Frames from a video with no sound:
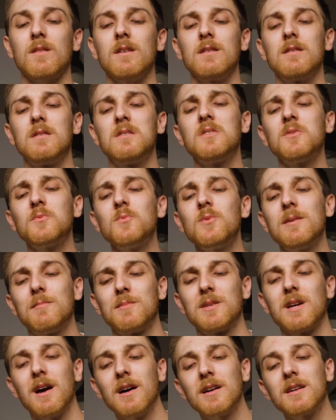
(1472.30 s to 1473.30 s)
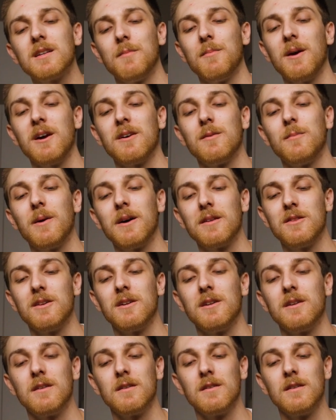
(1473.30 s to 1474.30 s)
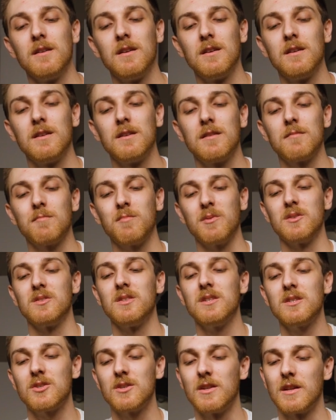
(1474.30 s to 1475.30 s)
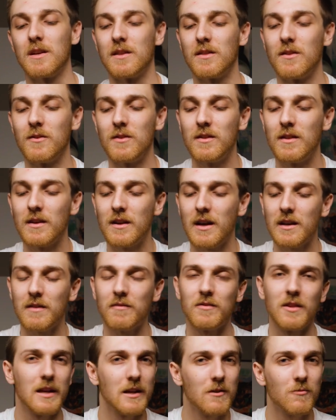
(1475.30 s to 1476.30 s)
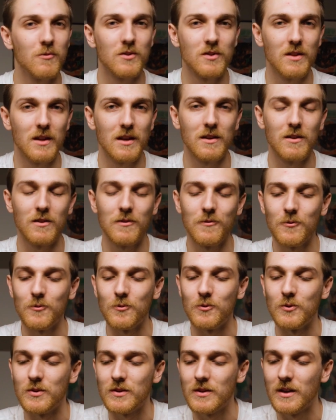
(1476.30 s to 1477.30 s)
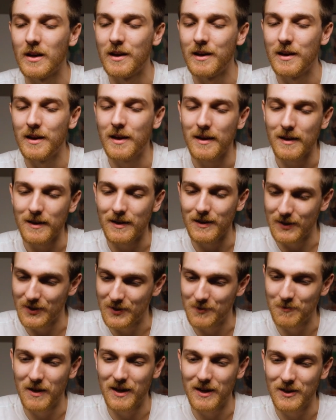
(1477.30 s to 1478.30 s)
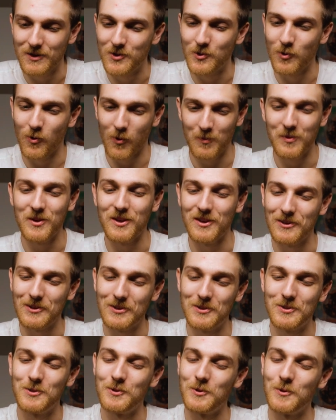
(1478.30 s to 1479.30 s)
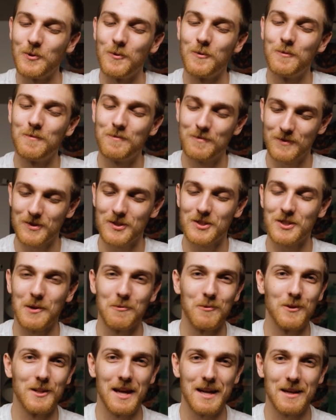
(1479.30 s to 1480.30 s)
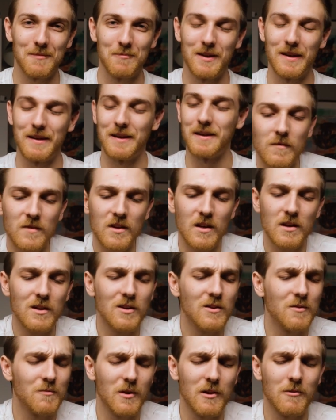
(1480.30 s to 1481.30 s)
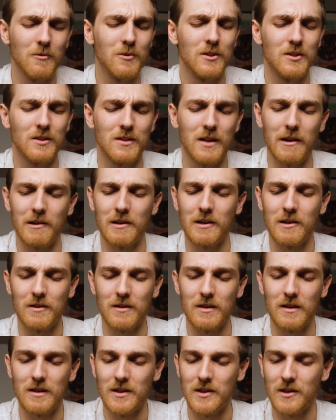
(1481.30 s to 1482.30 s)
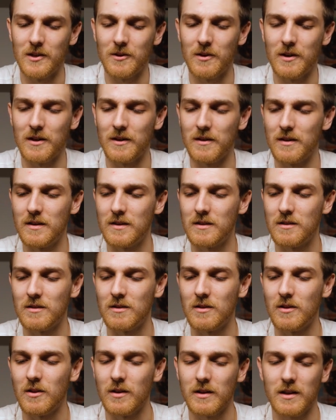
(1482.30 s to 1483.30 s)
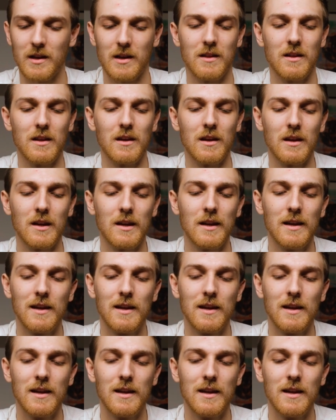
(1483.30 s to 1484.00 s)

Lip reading: This is what I'm talking about their positioning. The kind of language they use is made to appeal to someone like me. Oh, and while we're just down here on the interior, this is a look at the